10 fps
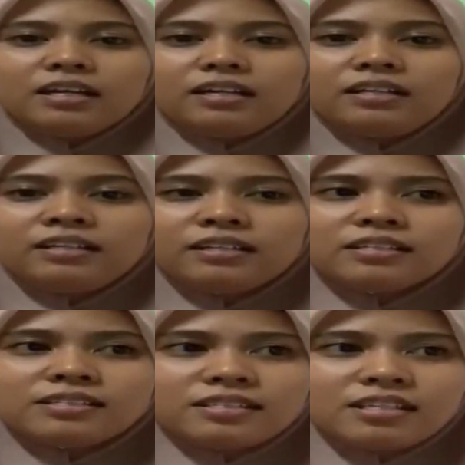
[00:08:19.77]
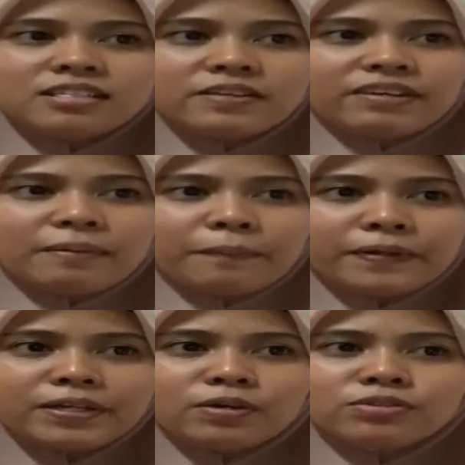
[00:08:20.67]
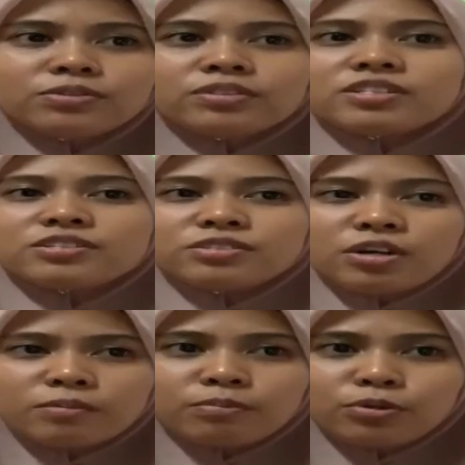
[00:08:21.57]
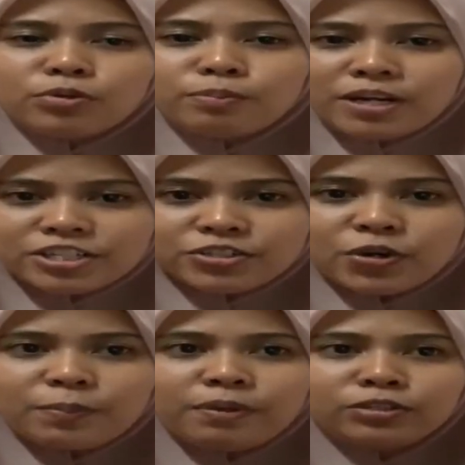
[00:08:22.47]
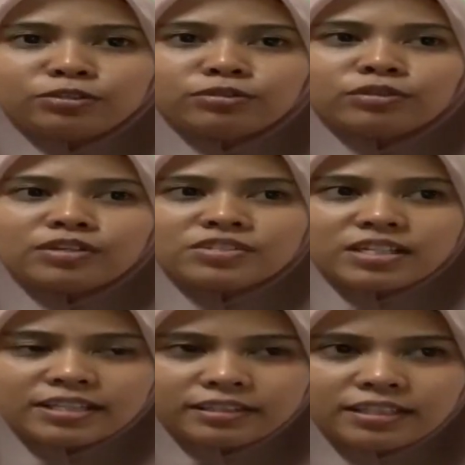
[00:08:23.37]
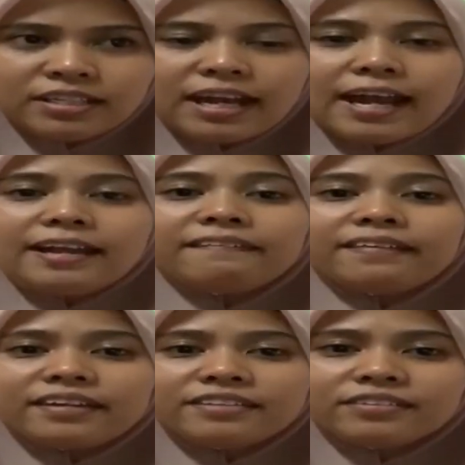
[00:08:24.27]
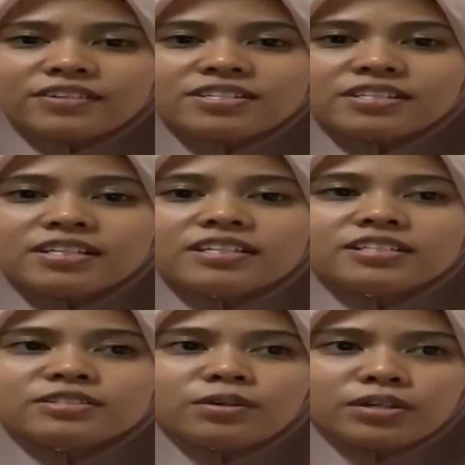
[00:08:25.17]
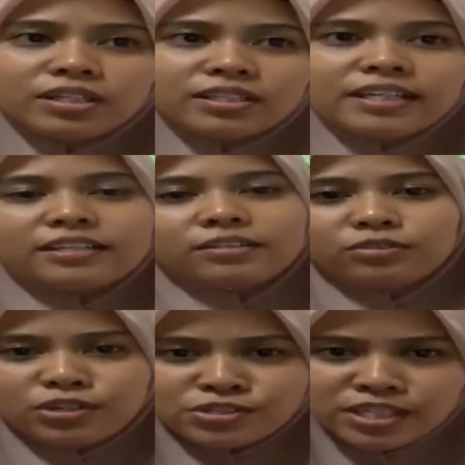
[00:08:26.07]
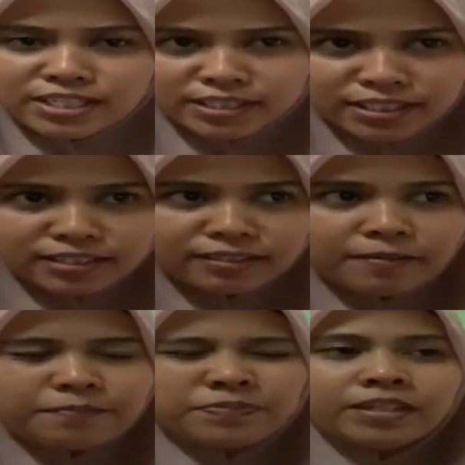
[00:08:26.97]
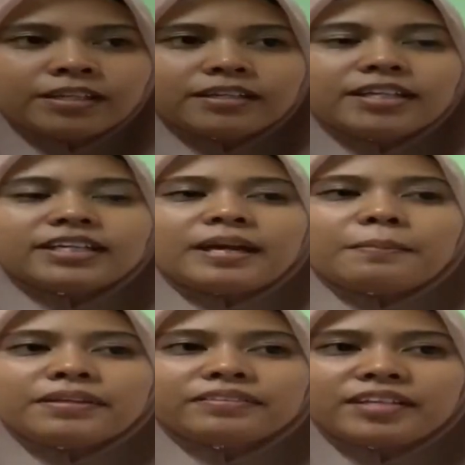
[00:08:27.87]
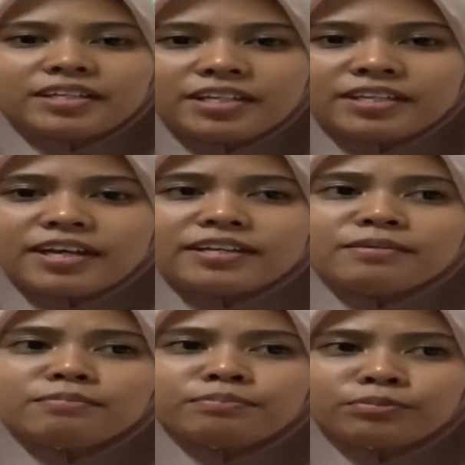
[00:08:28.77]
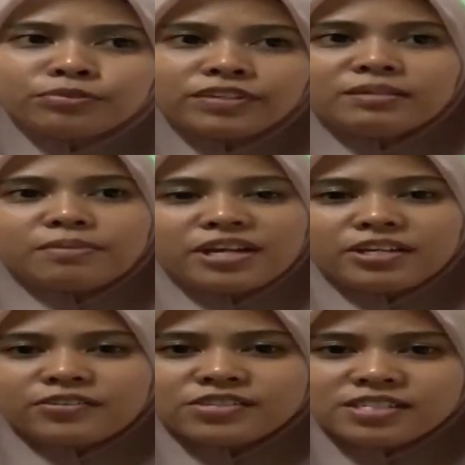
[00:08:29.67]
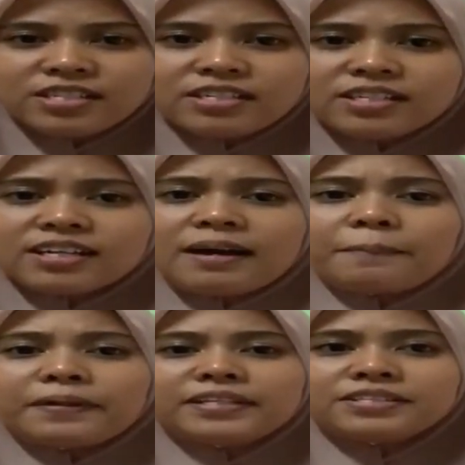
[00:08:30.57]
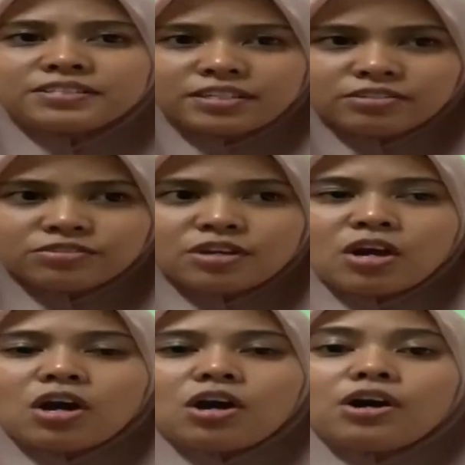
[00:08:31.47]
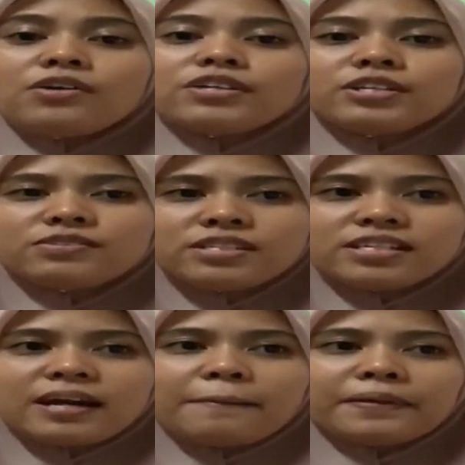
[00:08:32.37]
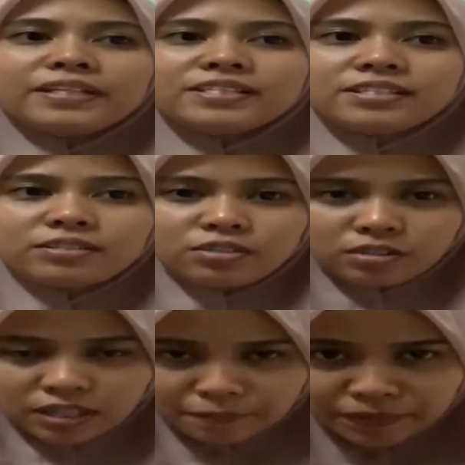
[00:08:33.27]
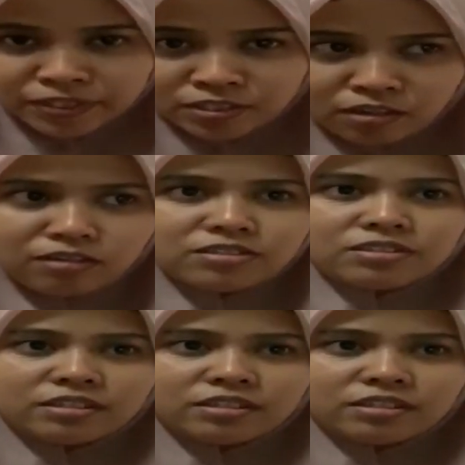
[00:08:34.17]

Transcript: Staysafe company also does not borrow much compared to 2018, and the interest earned is longer than 2018. They can maintain it and improve it by increasing the company's sales or reducing company costs.